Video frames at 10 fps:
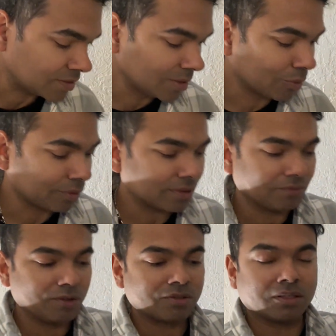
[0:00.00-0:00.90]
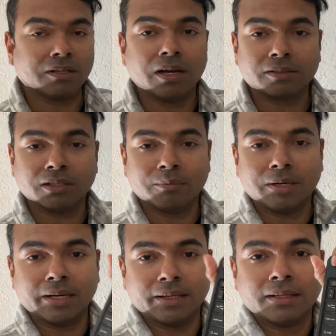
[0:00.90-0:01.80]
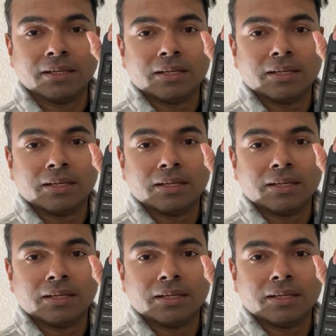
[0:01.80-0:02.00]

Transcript: keyboard, I've used it a lot on my